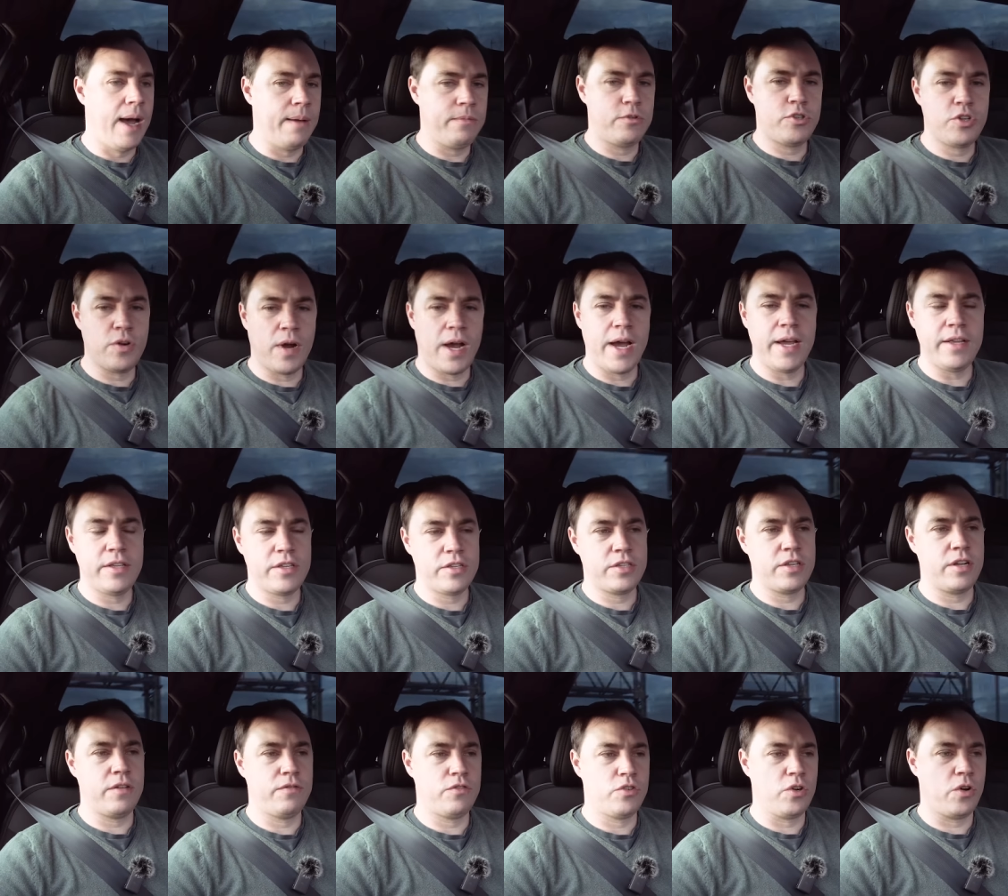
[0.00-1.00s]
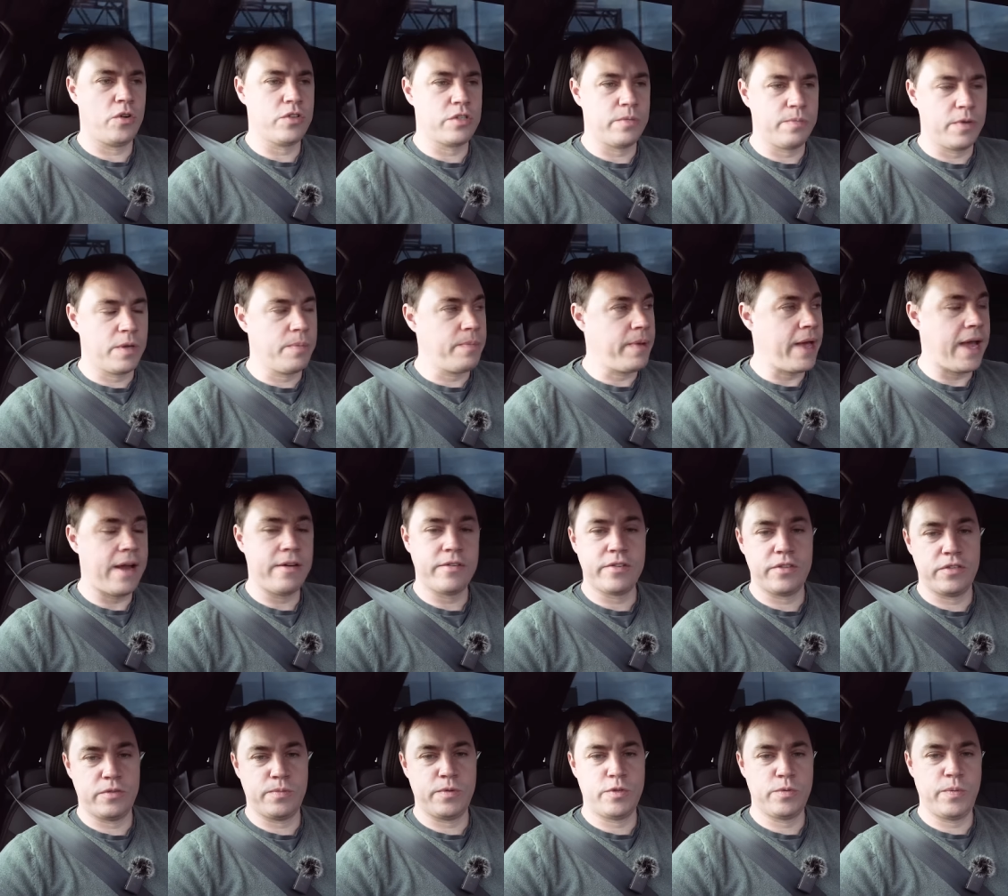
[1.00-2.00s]
I'm trying to sort of draw some
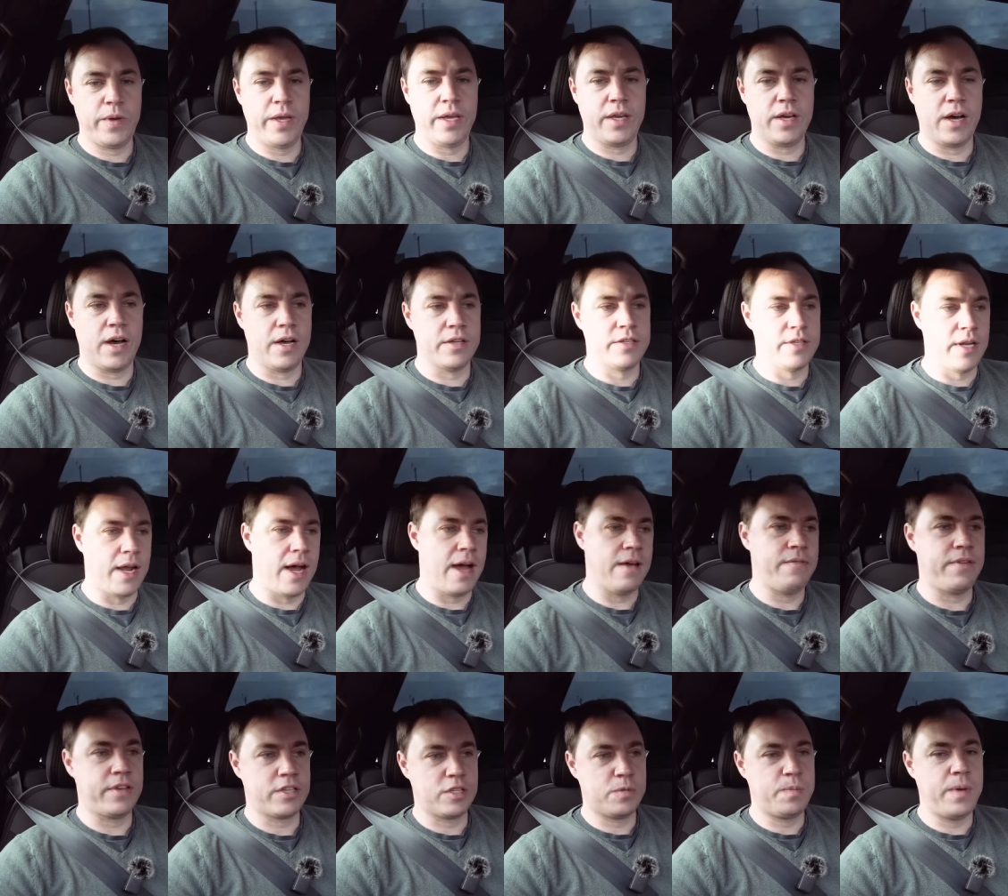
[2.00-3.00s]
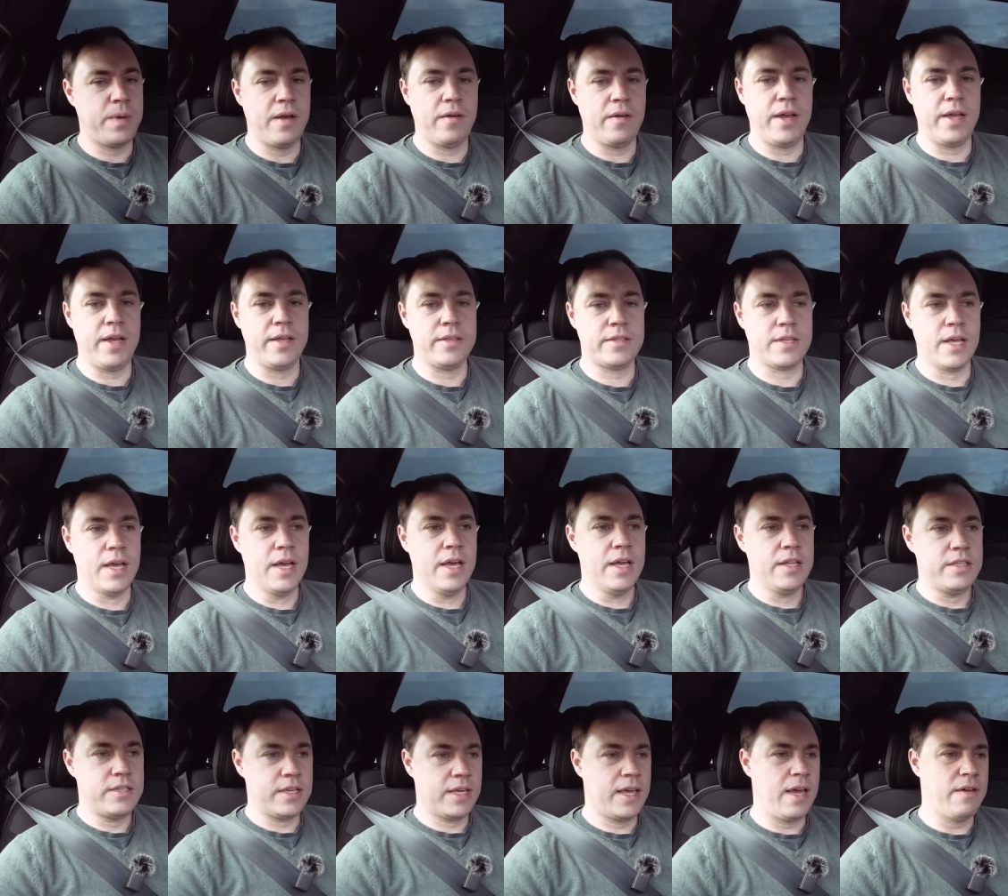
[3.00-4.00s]
comparisons between cars that I've experienced
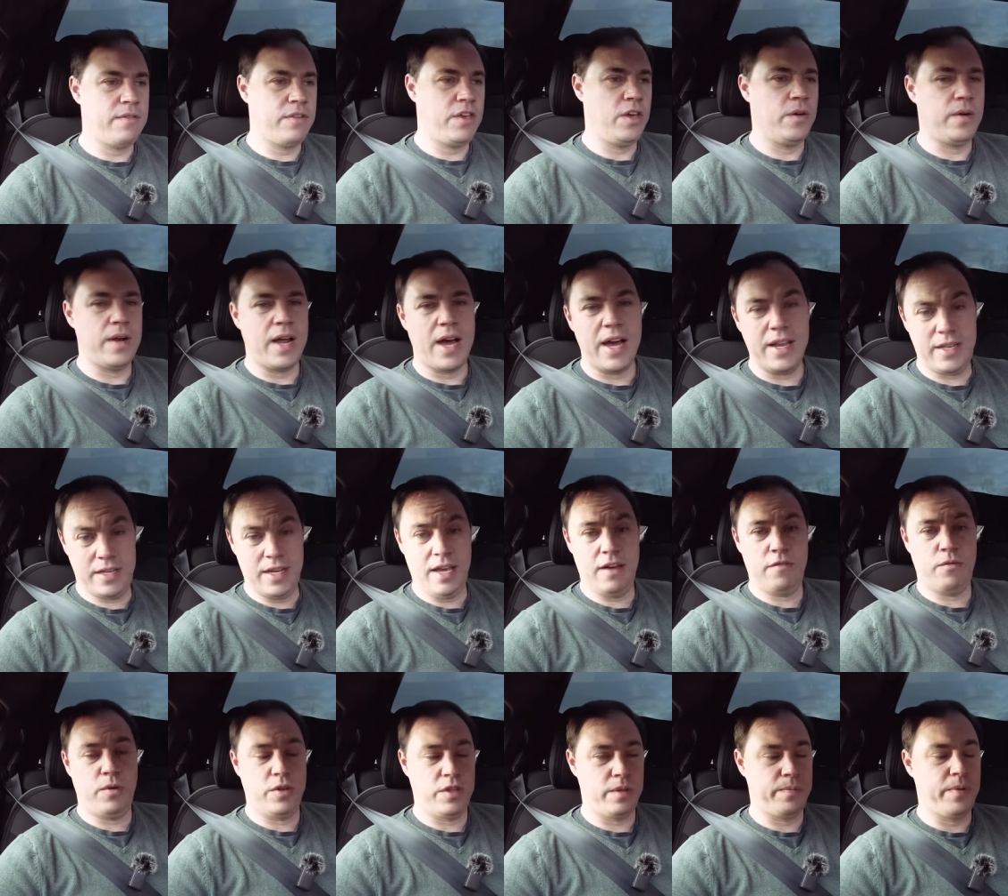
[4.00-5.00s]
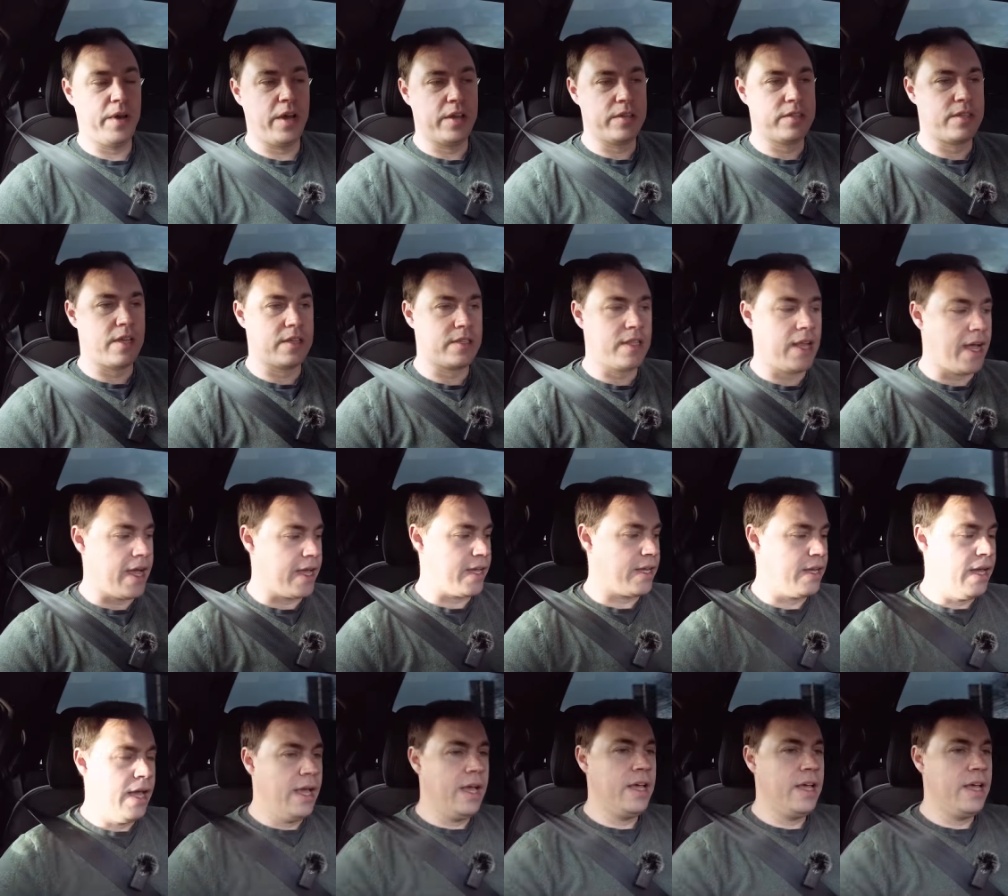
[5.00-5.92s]
to give you an idea of what the Polestar's like.